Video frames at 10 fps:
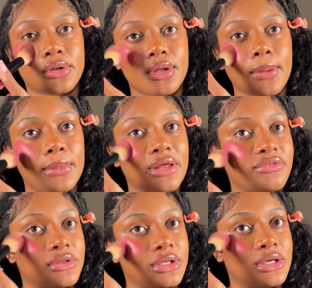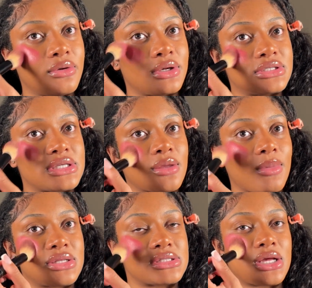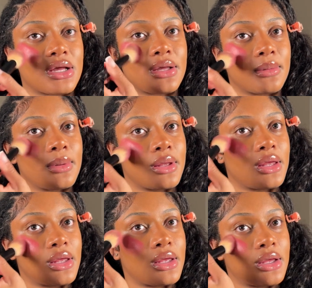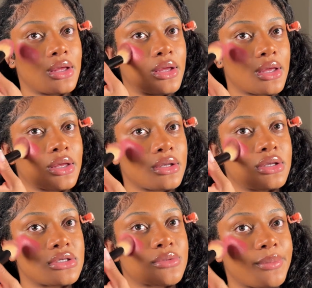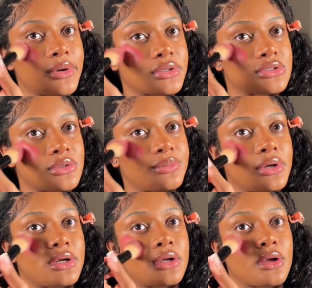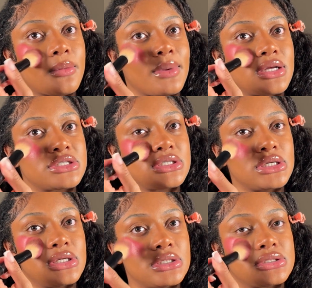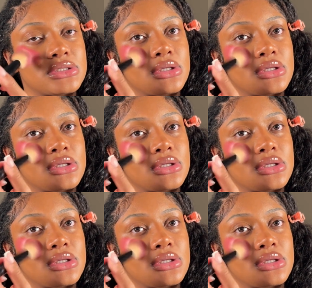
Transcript: I'm definitely gonna take my time and disperse the product on my cheeks.